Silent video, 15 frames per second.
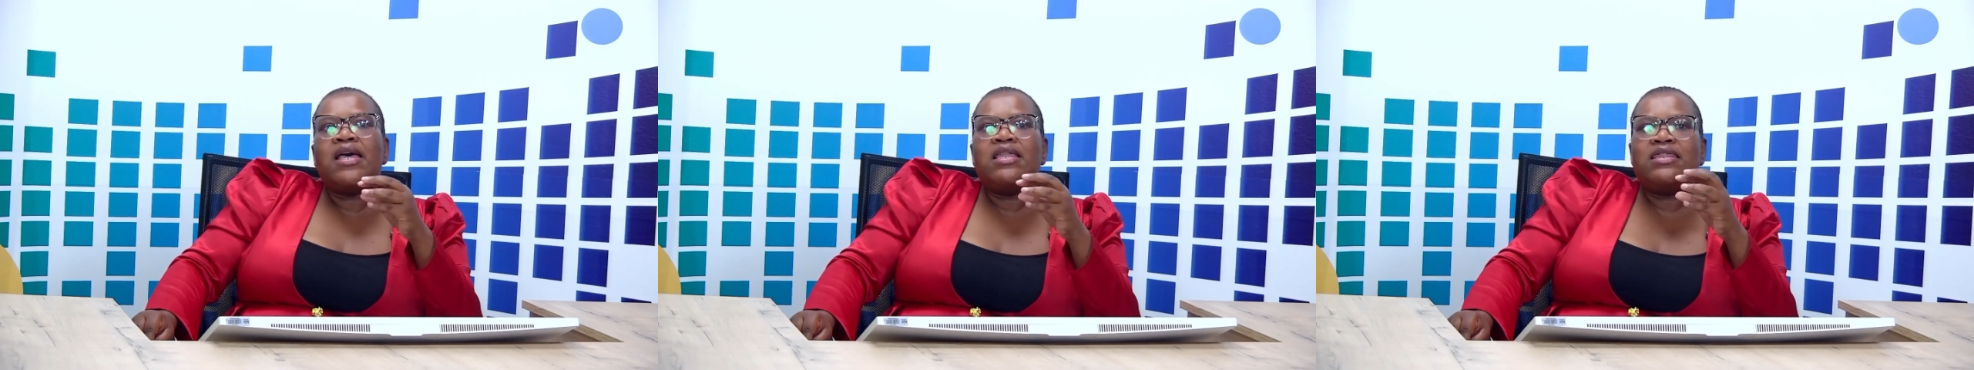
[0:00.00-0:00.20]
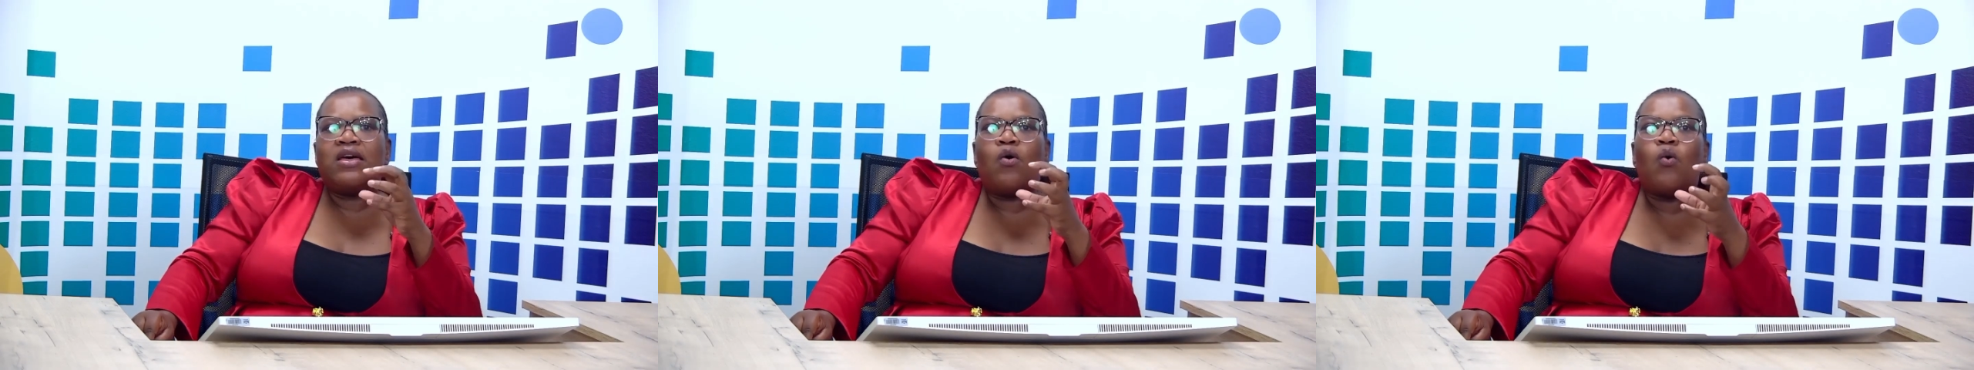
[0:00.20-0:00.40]

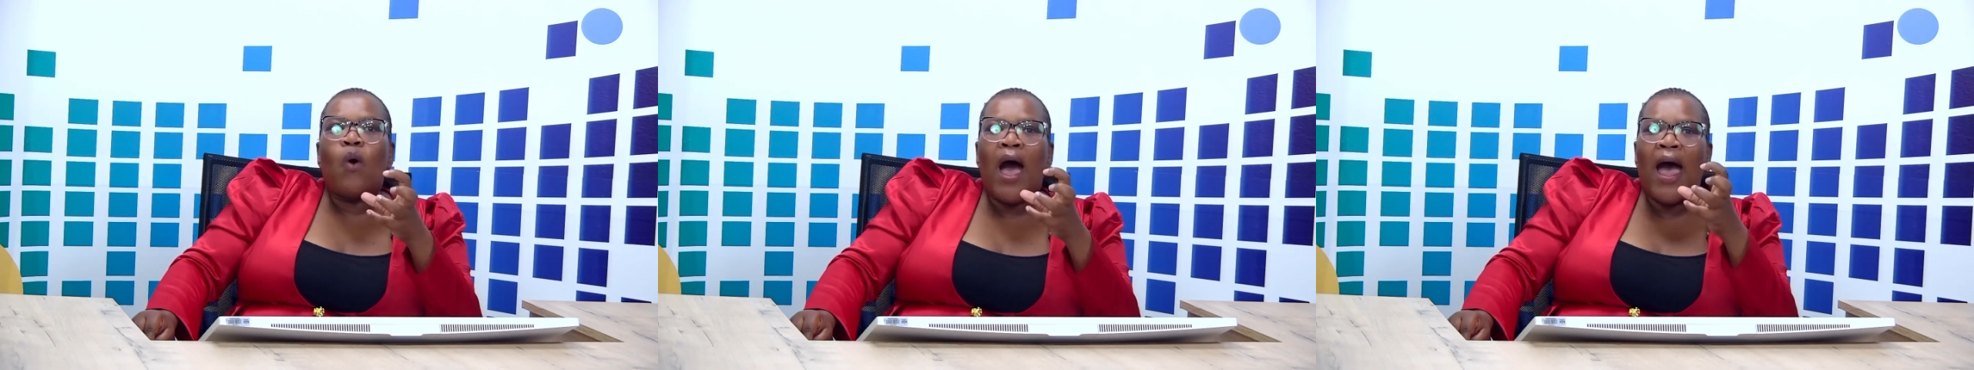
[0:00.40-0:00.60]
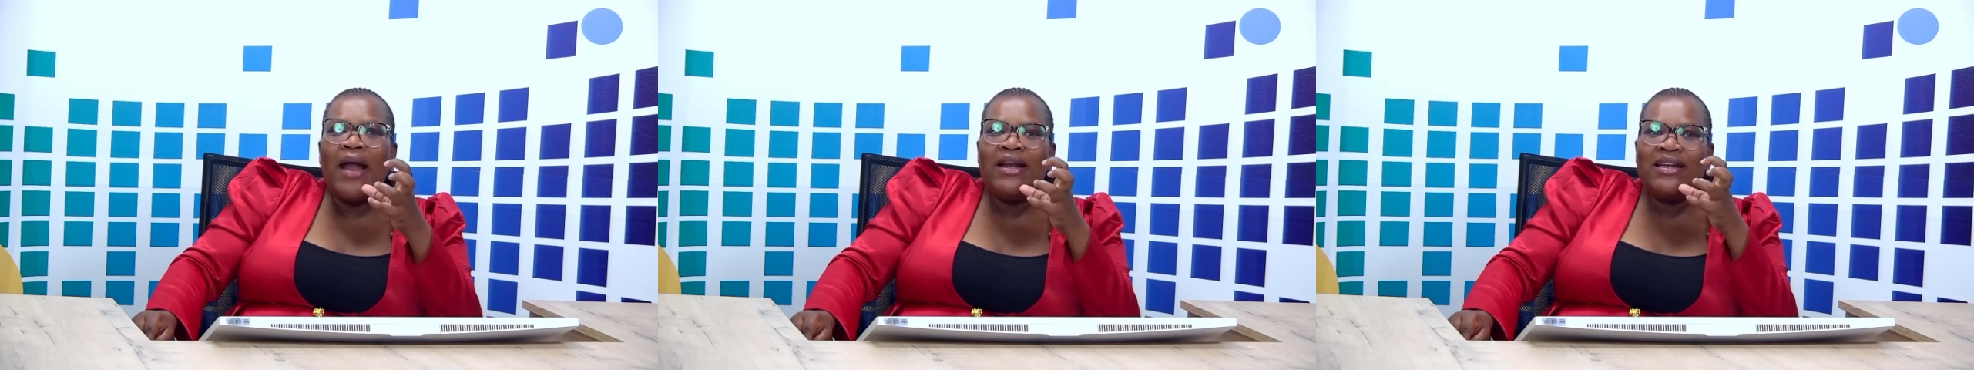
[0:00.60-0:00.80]
the
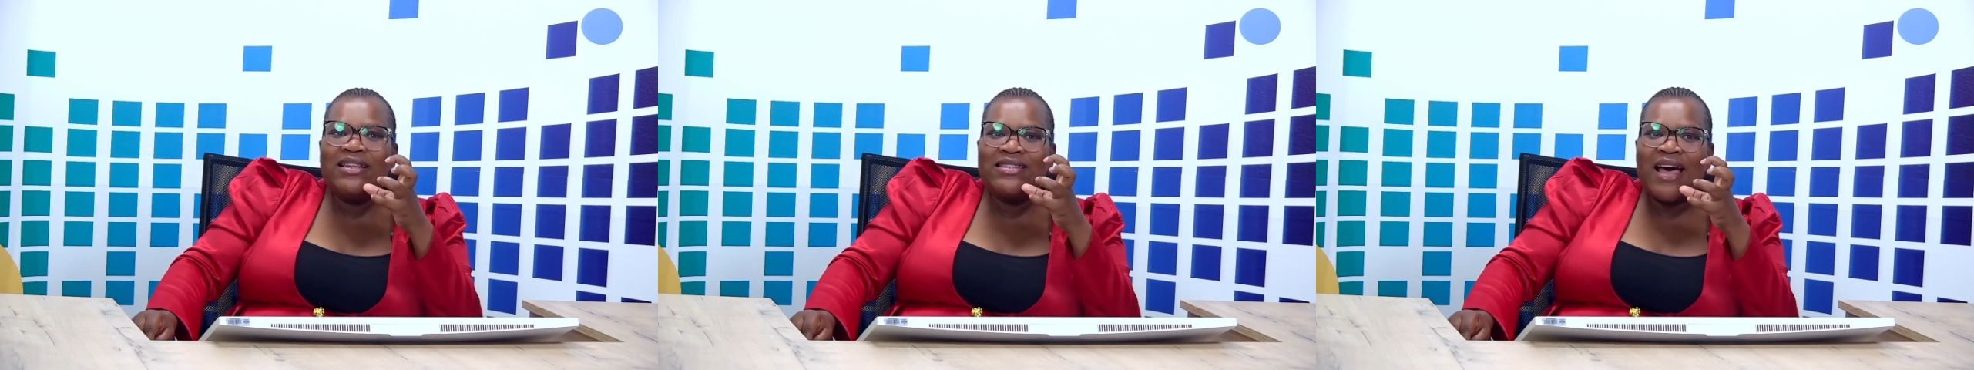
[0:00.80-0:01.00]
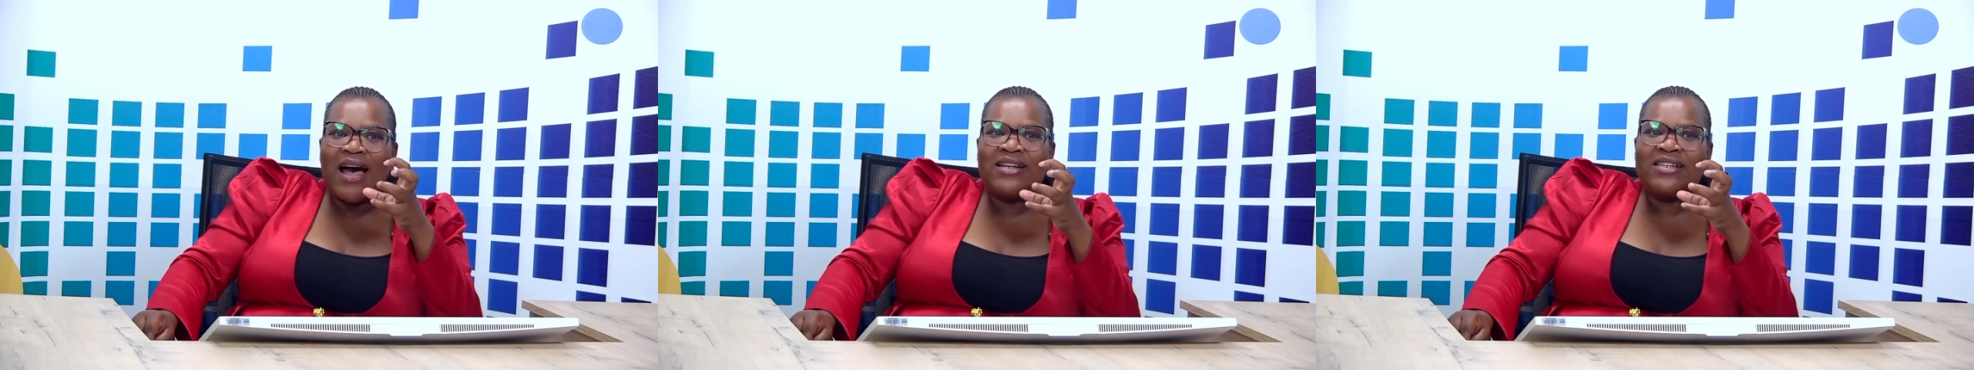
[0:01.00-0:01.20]
one
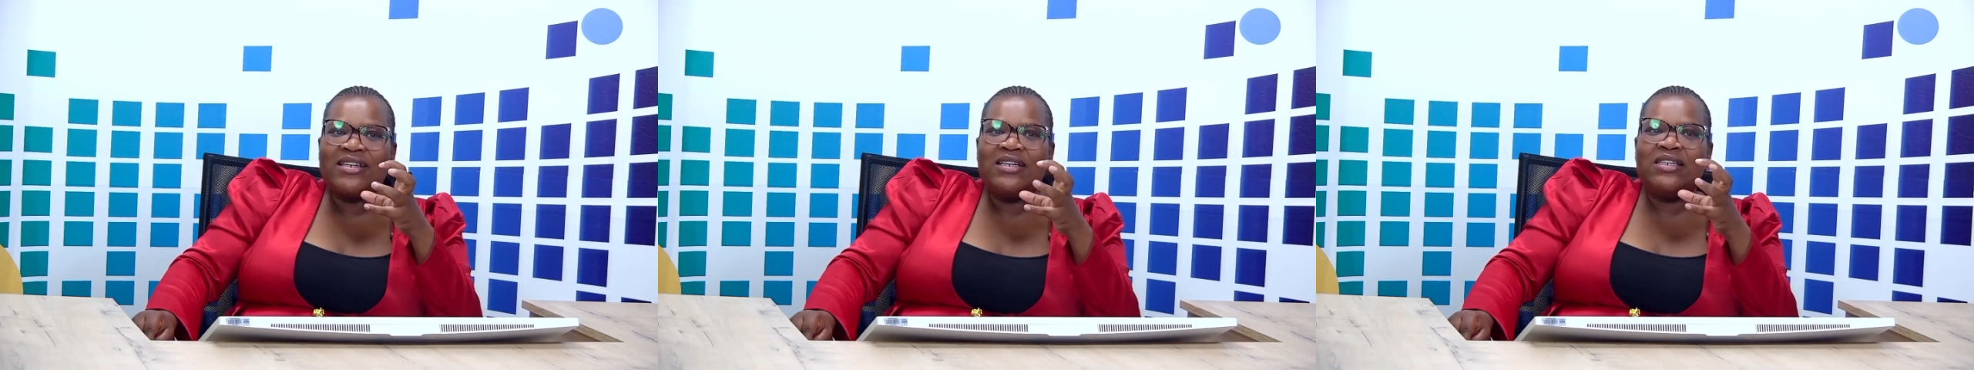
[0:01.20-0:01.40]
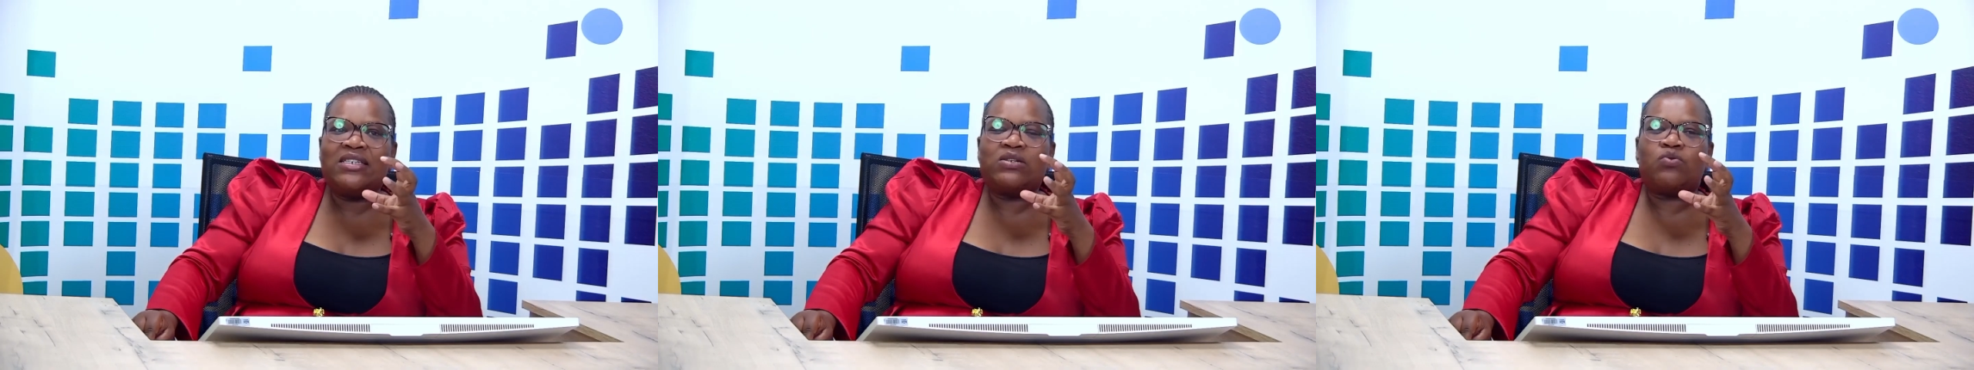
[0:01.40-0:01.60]
that
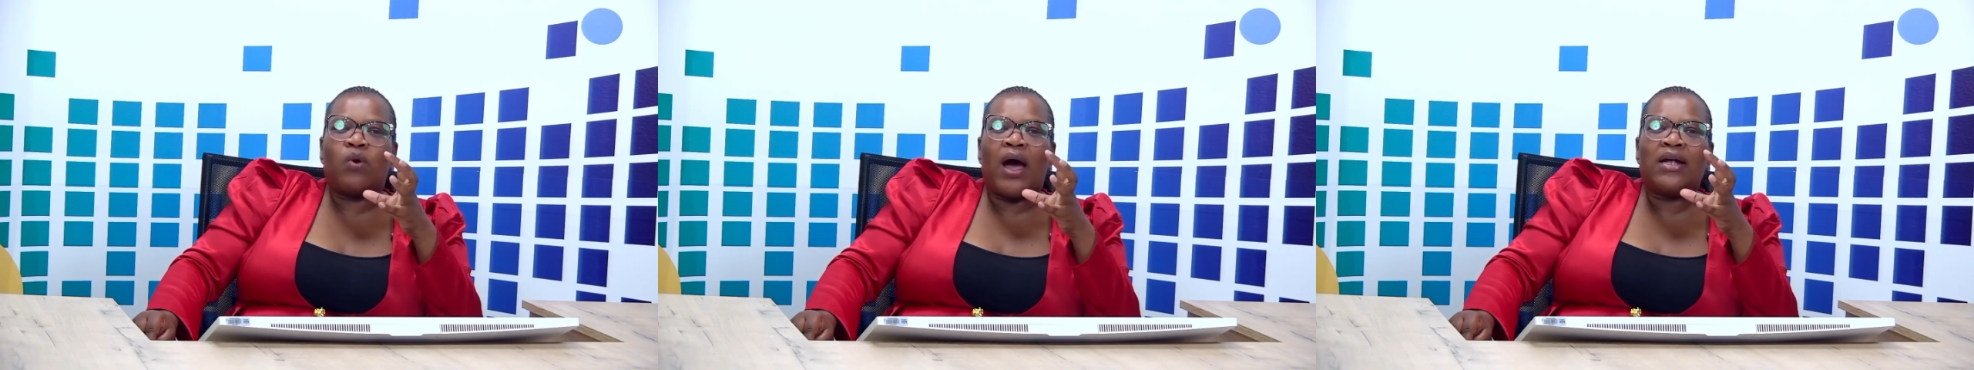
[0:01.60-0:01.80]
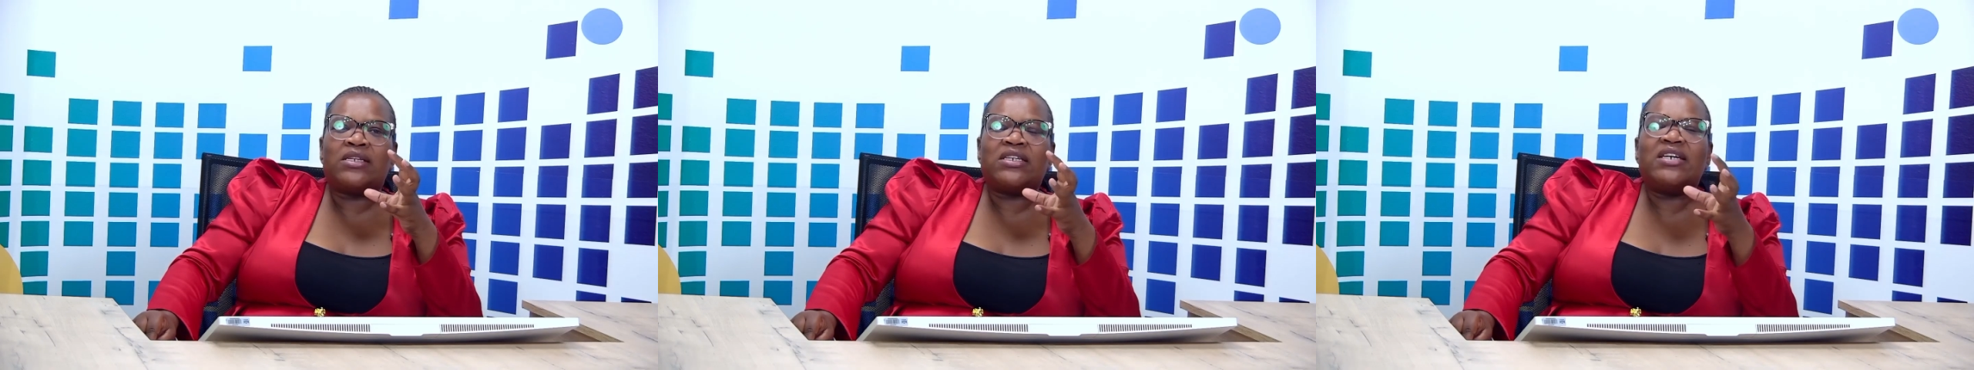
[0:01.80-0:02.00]
is
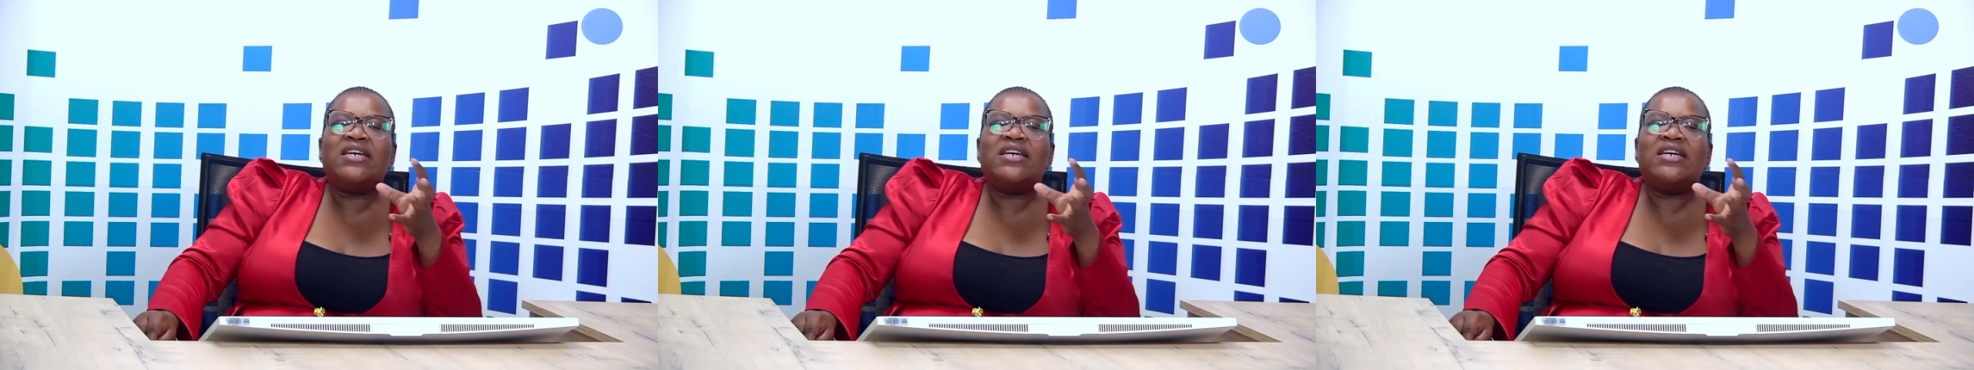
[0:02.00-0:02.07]
what,